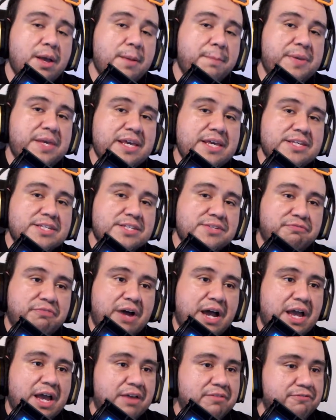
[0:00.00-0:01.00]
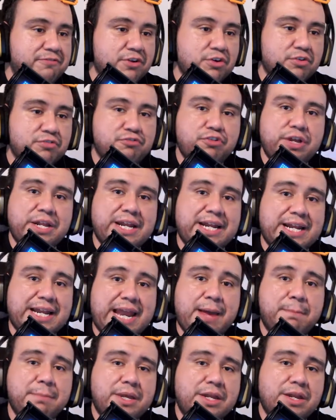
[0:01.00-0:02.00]
PS5, feel free to
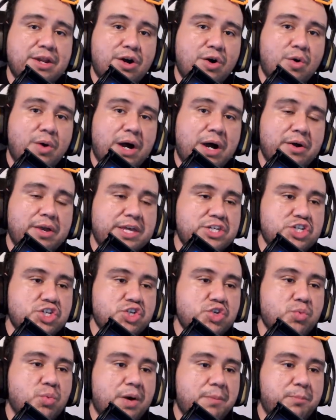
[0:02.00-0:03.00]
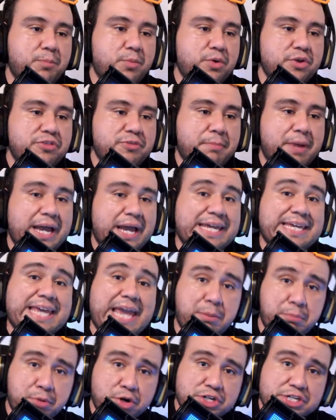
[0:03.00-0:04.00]
let me know. I'll hit you up with my
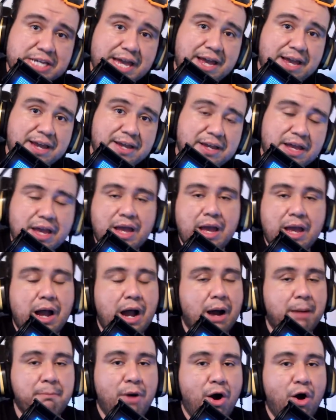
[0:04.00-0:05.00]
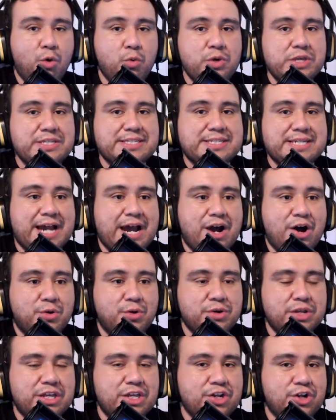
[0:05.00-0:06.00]
gamer tag. I'm always
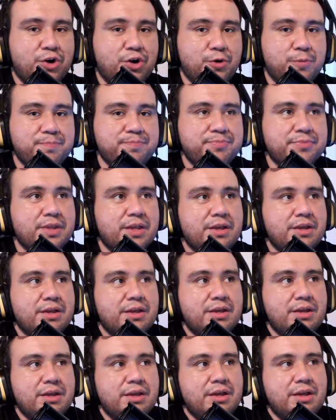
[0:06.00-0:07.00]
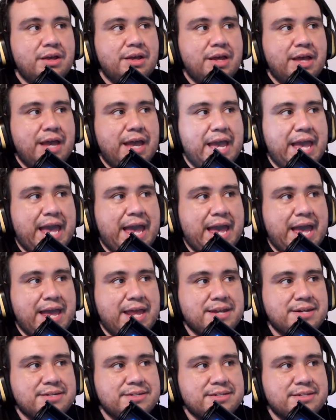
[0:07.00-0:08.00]
down, you know.
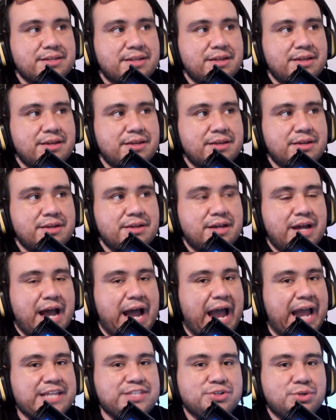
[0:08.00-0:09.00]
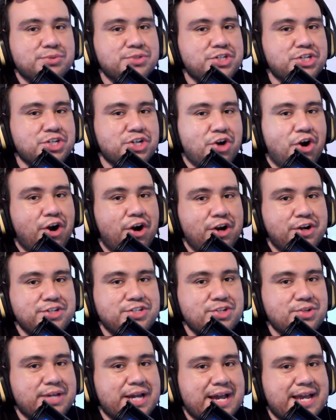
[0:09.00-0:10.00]
And I don't
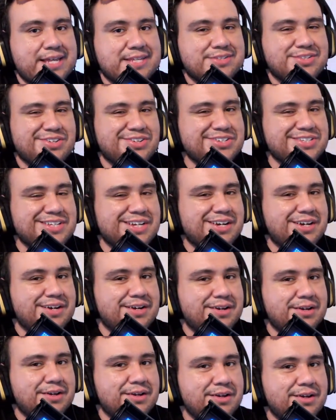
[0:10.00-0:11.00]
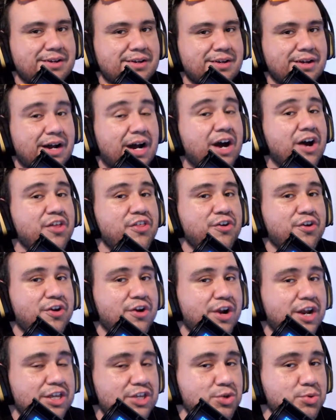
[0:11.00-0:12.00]
charge, you guys. There's other
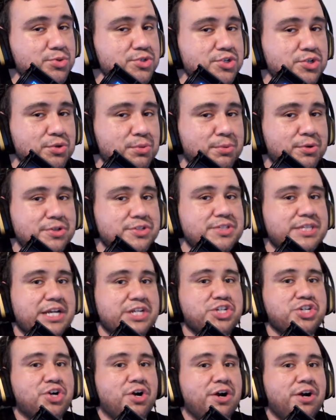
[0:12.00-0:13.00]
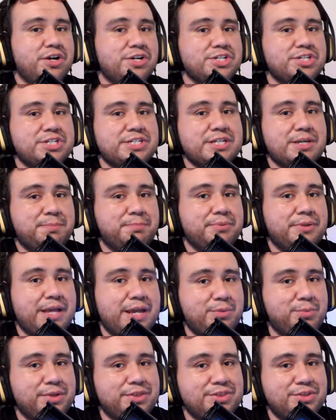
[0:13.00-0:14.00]
YouTubers that charge to
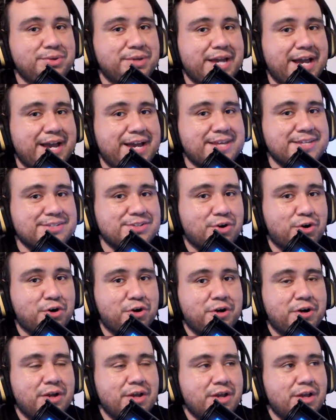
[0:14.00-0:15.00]
play with you guys or